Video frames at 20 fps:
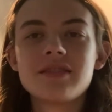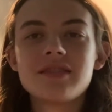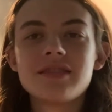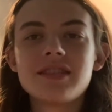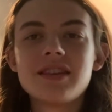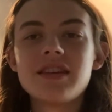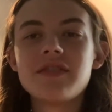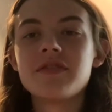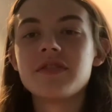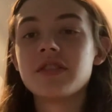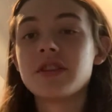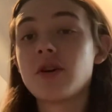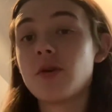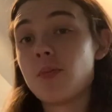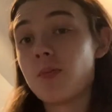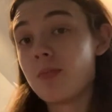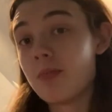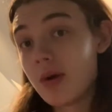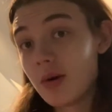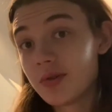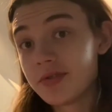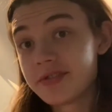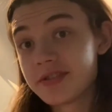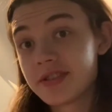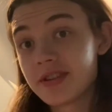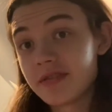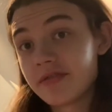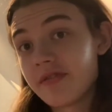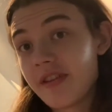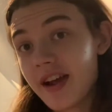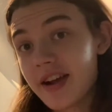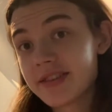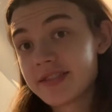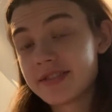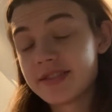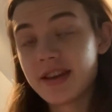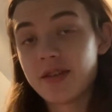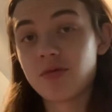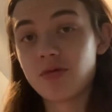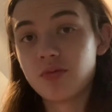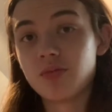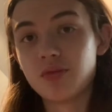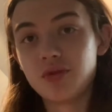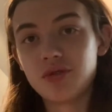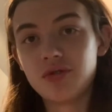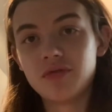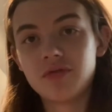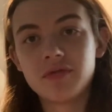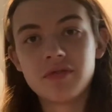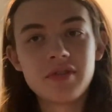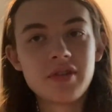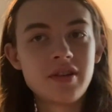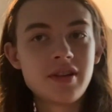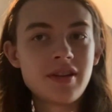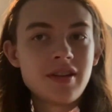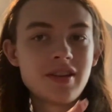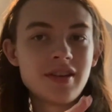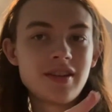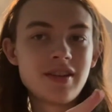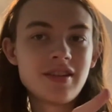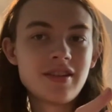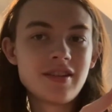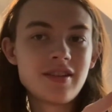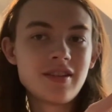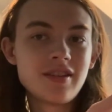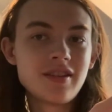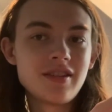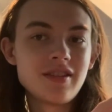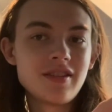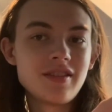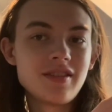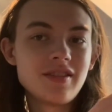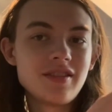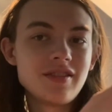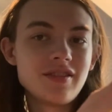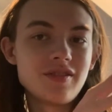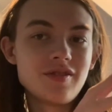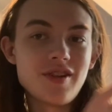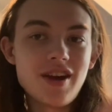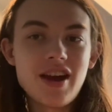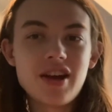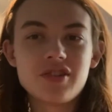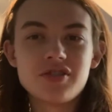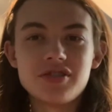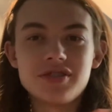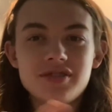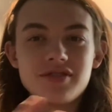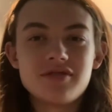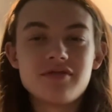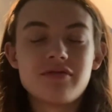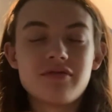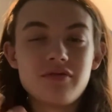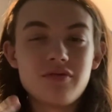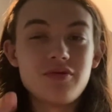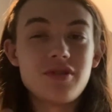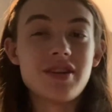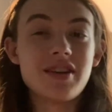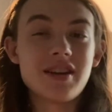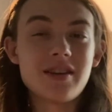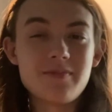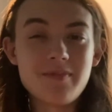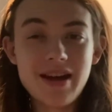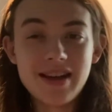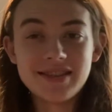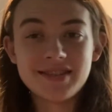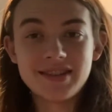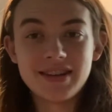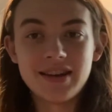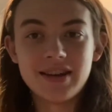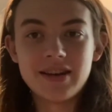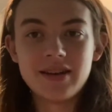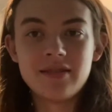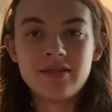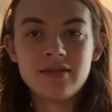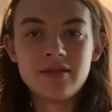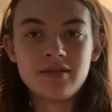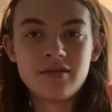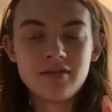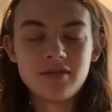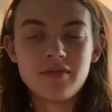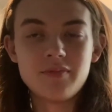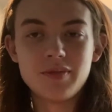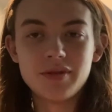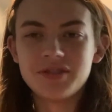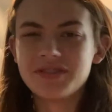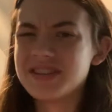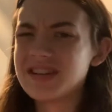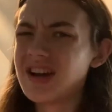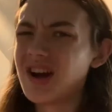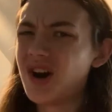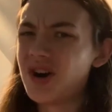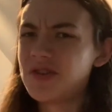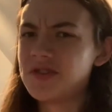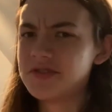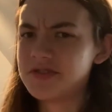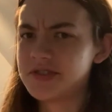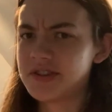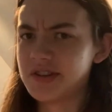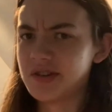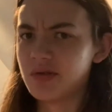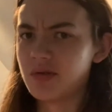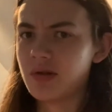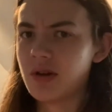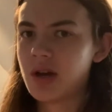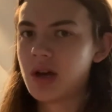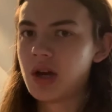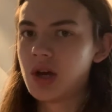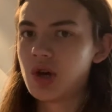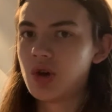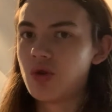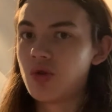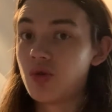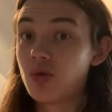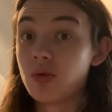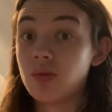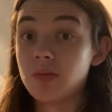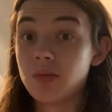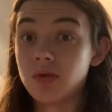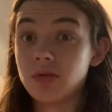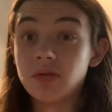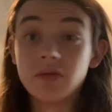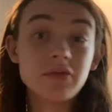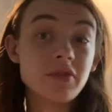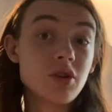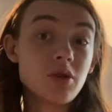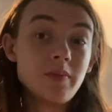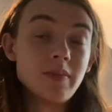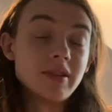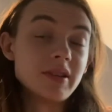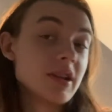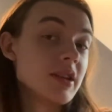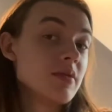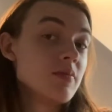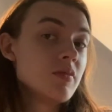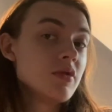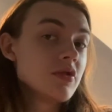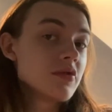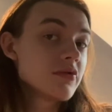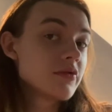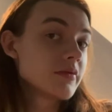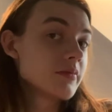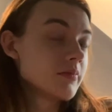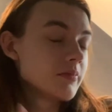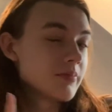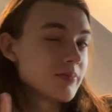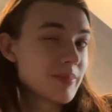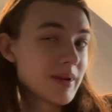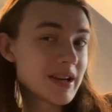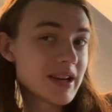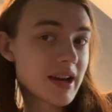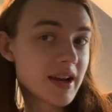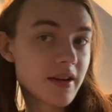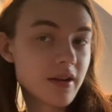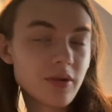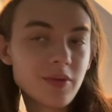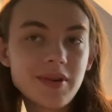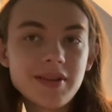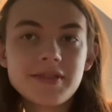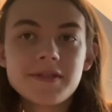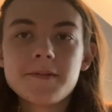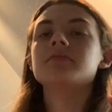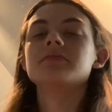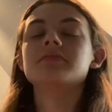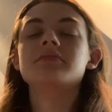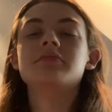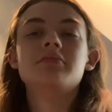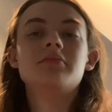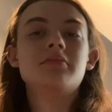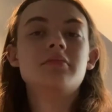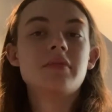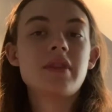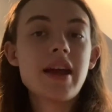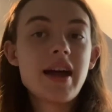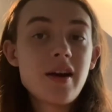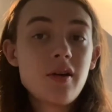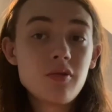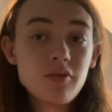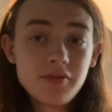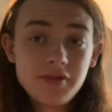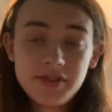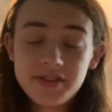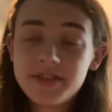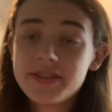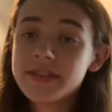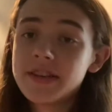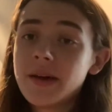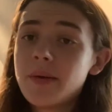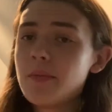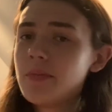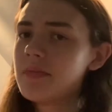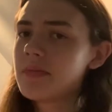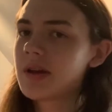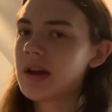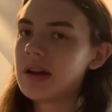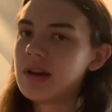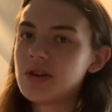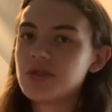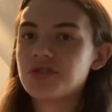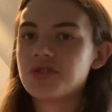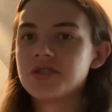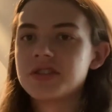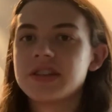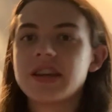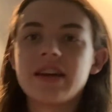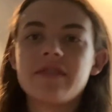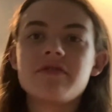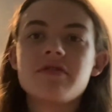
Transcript: even though most effects that remove your actions through the incapacitated ability also remove your ability to move, but not always. Now, some conditions have the